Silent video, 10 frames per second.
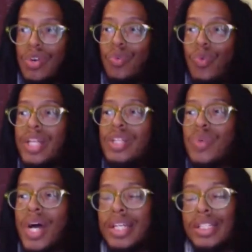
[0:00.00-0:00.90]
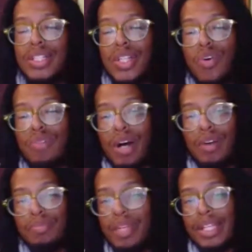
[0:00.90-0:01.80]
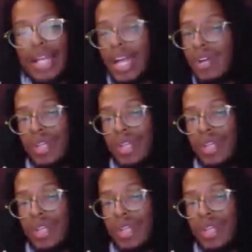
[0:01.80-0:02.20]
what do I need to know about me that I don't